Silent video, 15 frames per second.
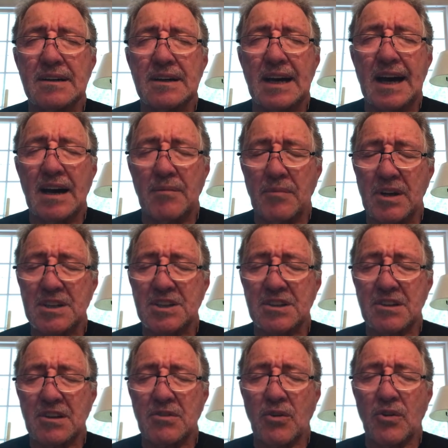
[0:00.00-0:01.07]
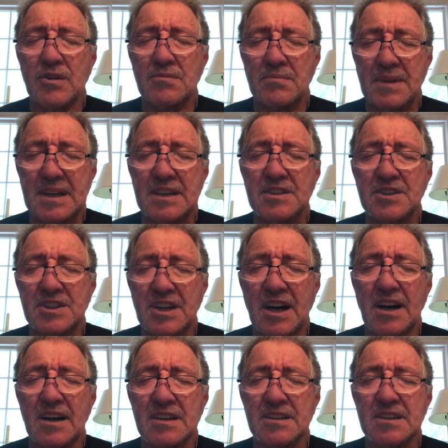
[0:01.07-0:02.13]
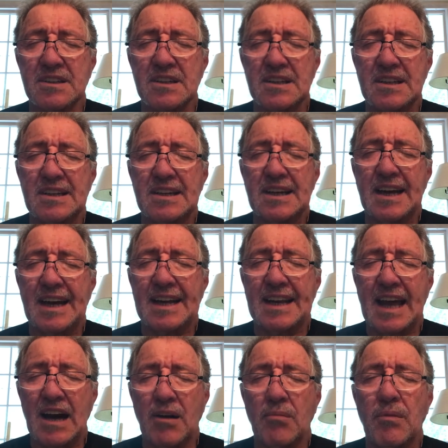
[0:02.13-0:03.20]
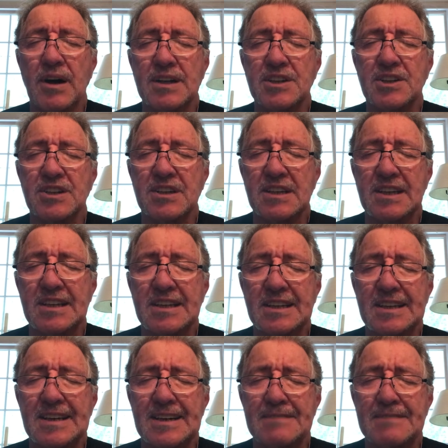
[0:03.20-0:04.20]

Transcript: how much the Lord means to us and how much that